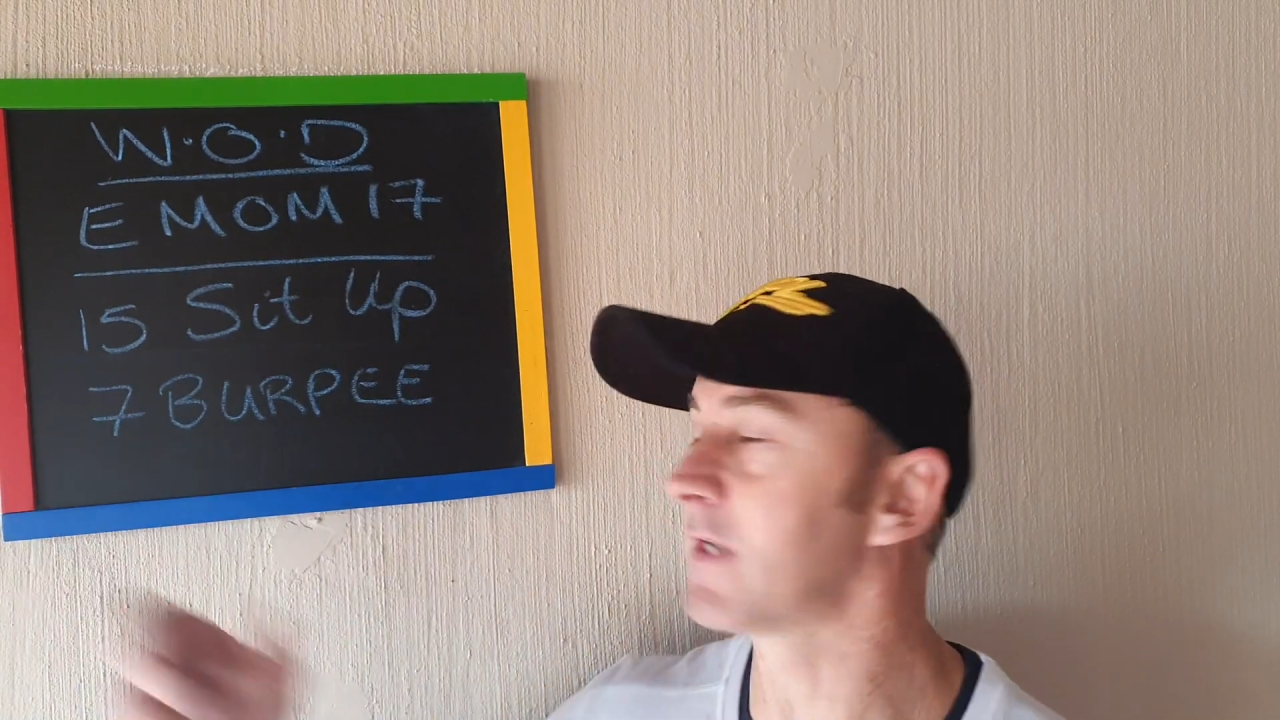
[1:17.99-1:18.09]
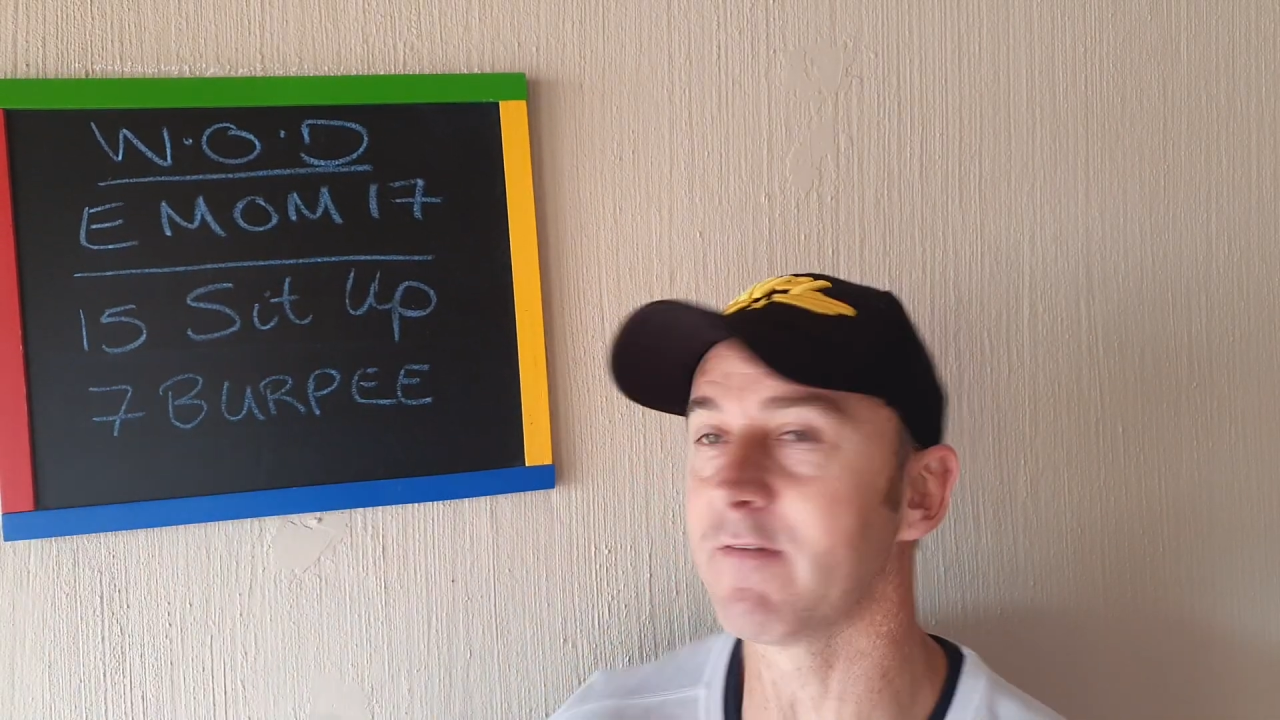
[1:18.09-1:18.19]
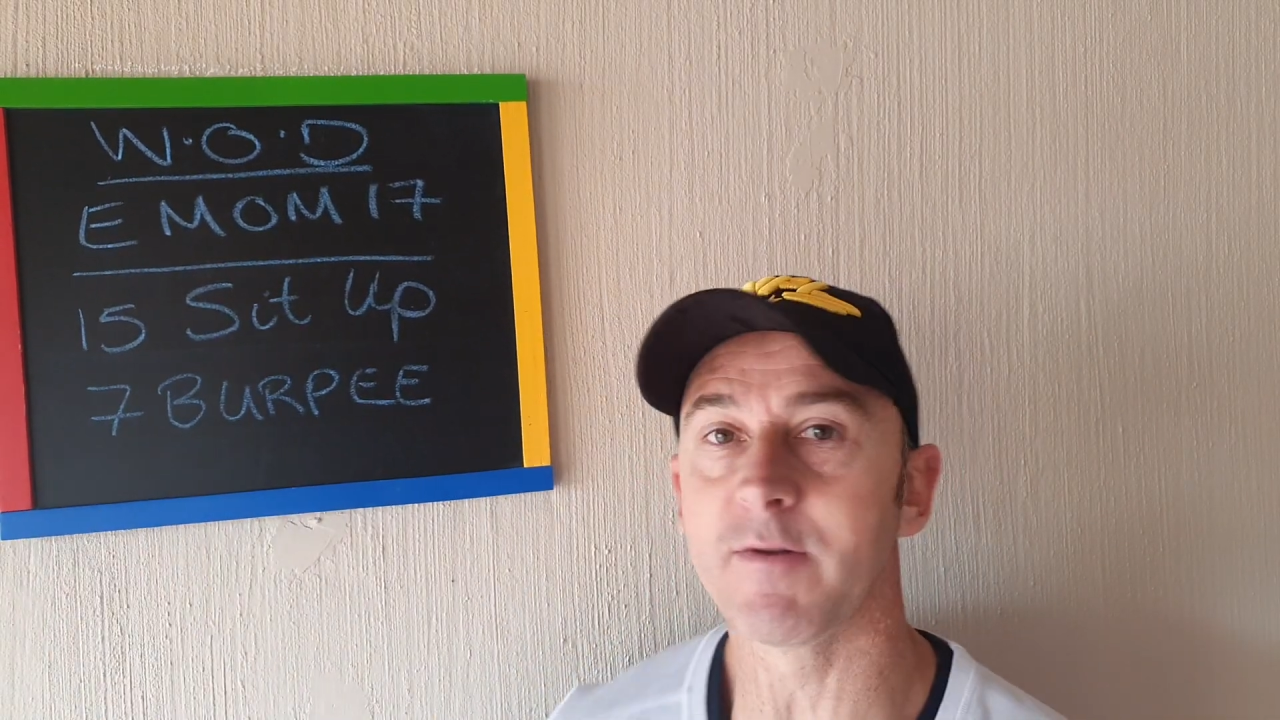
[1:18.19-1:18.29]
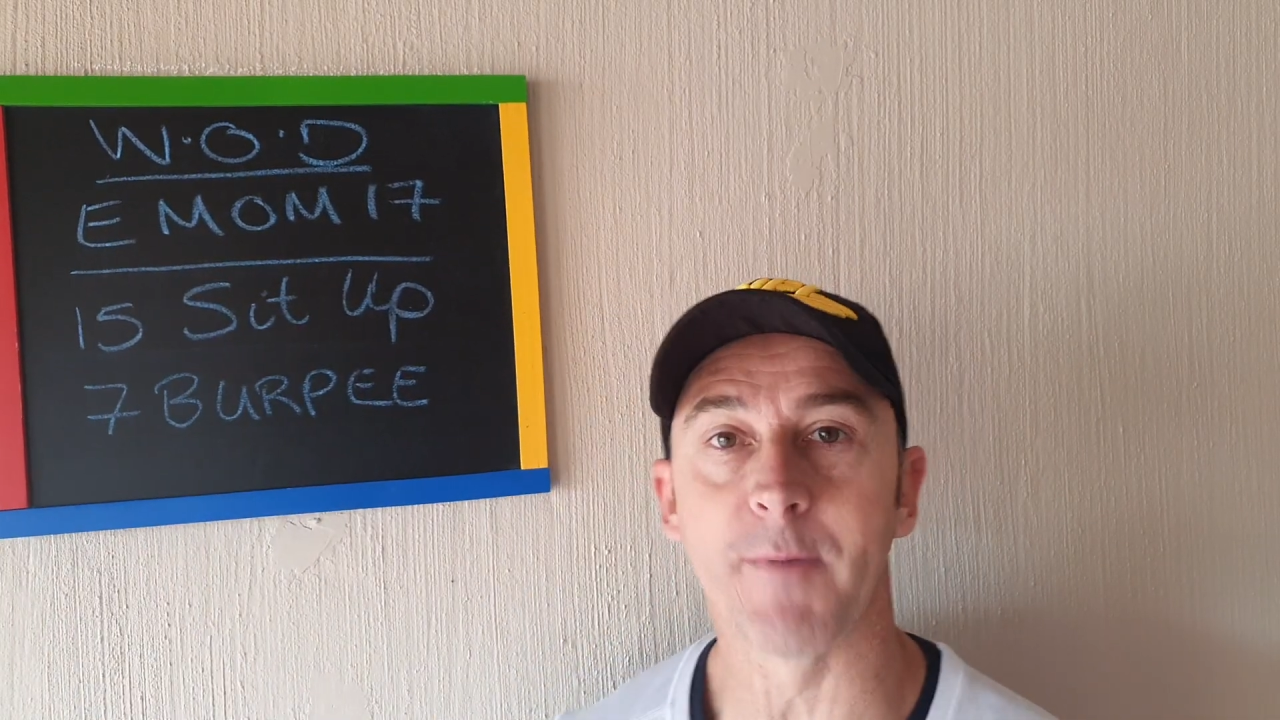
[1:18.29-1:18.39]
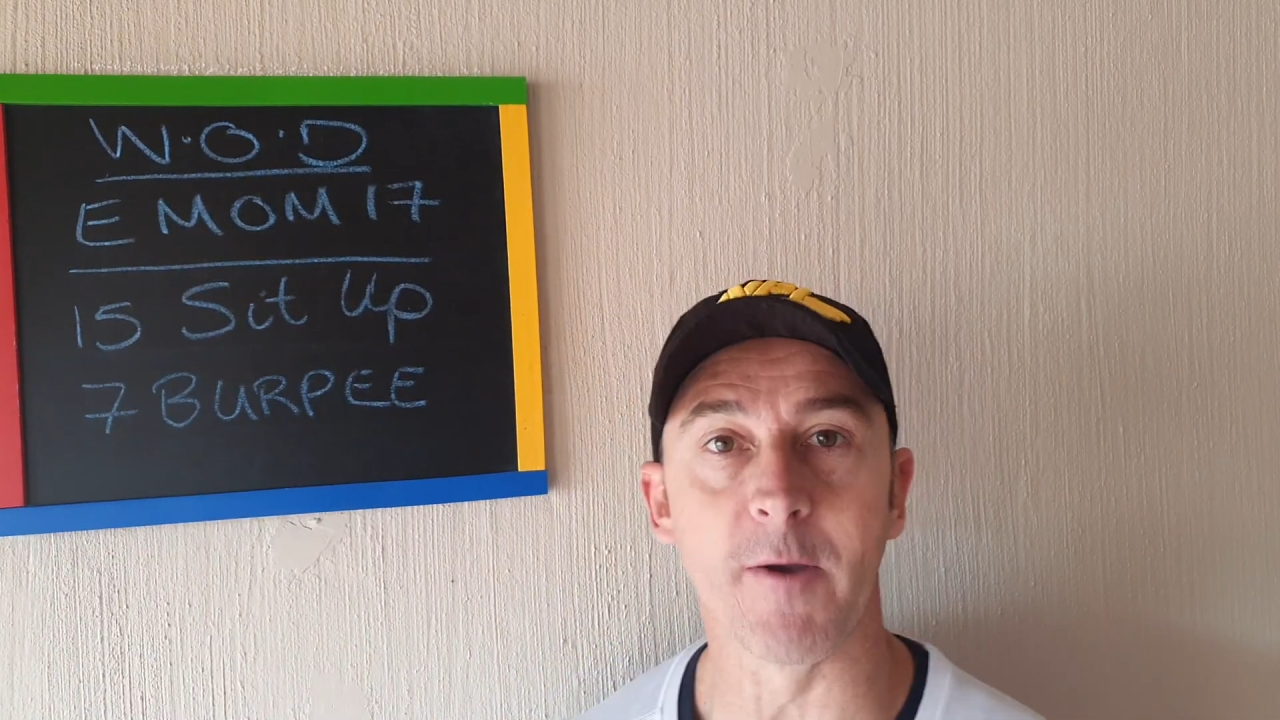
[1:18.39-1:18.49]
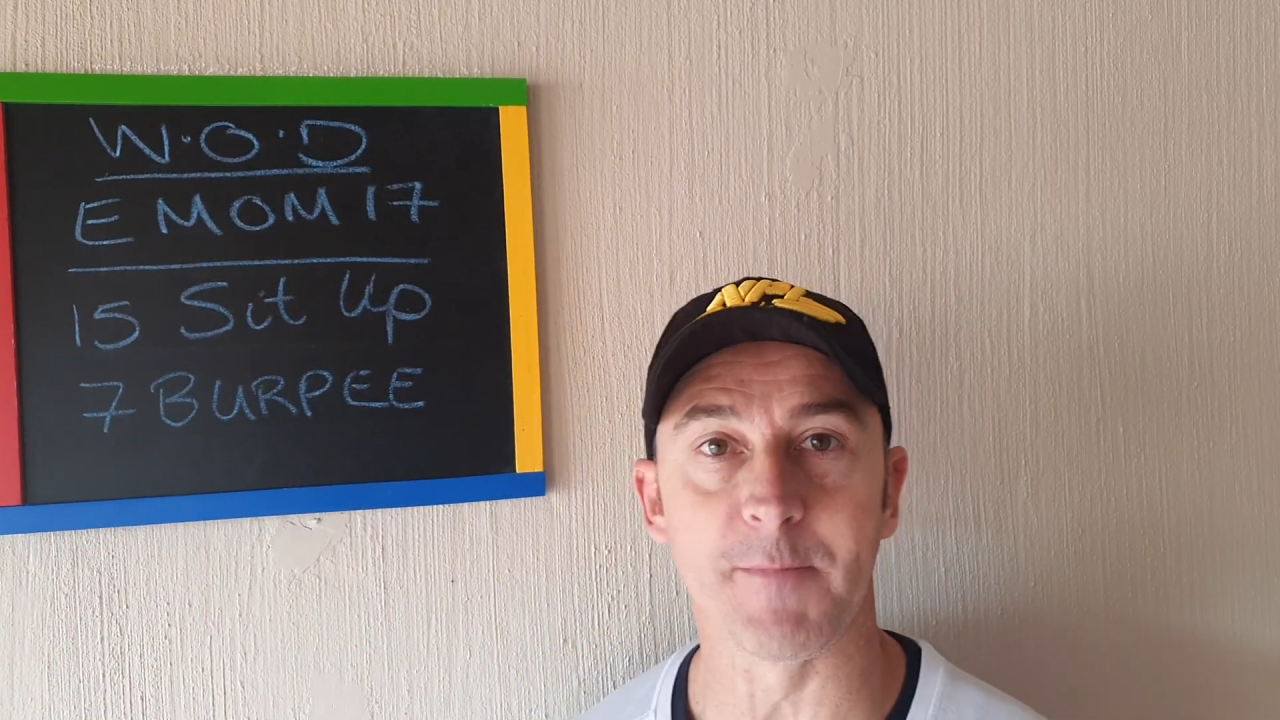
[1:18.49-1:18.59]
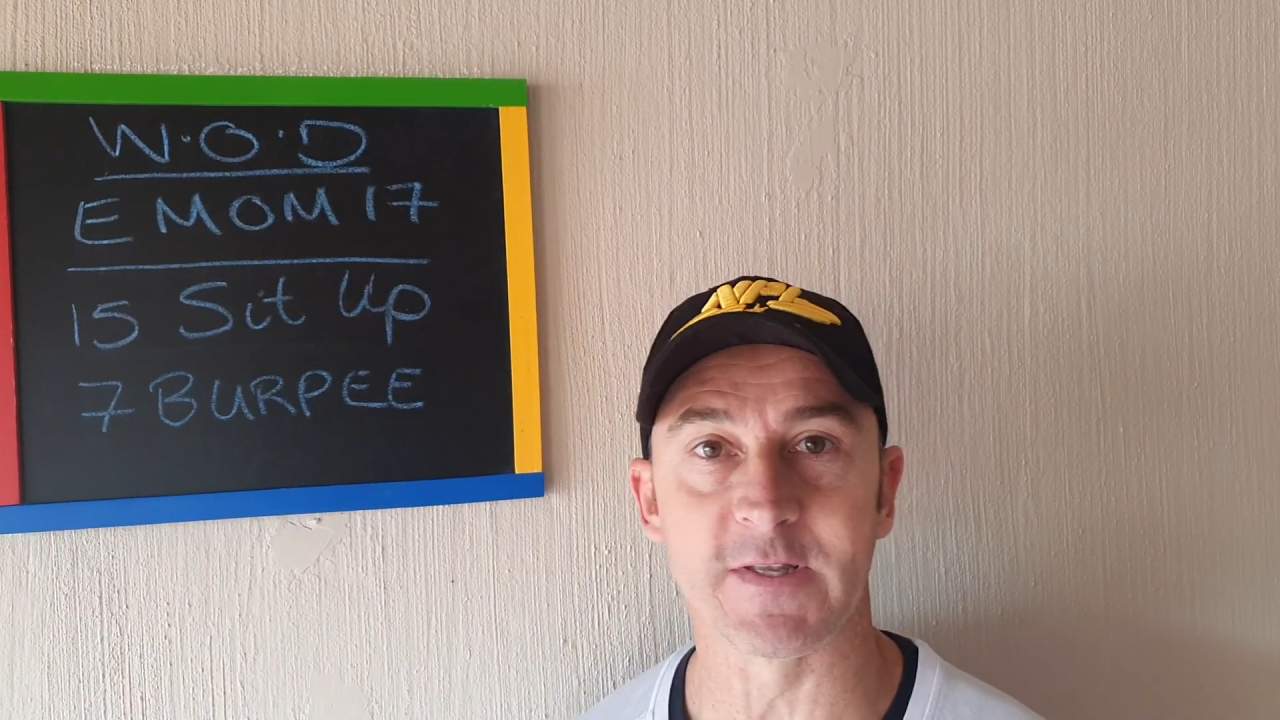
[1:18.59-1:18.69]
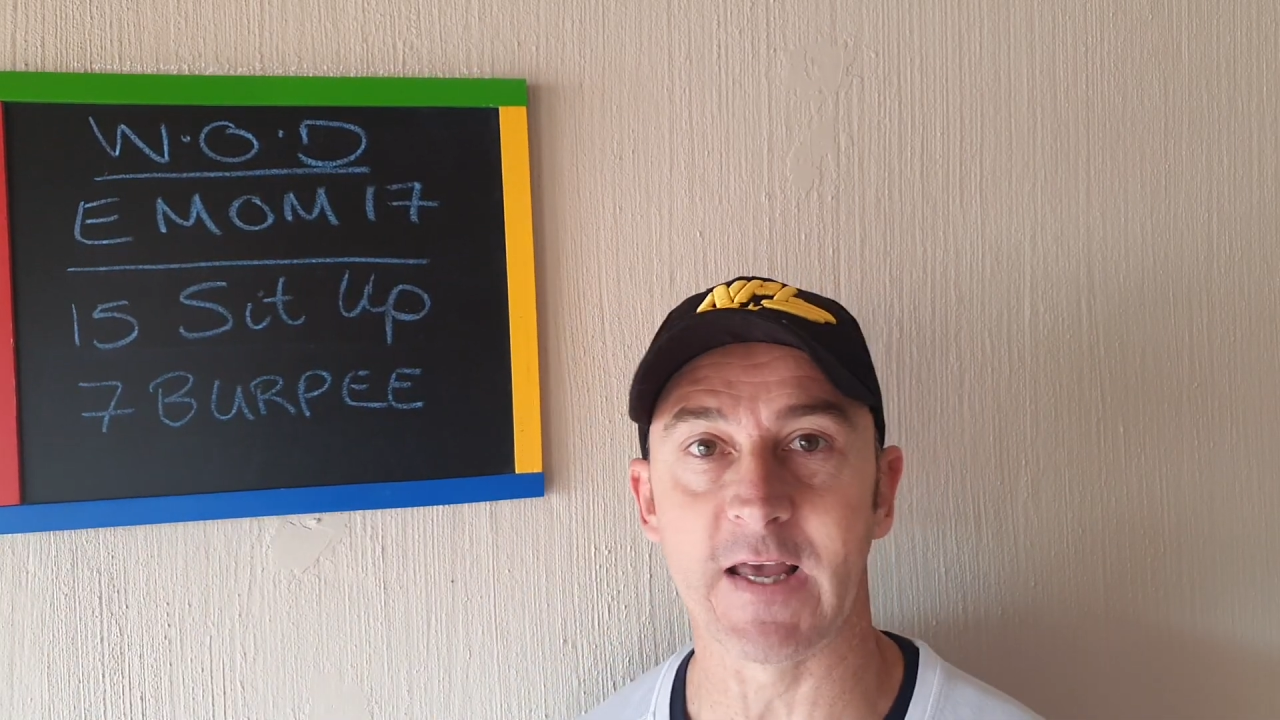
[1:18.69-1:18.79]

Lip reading: 7 burpees.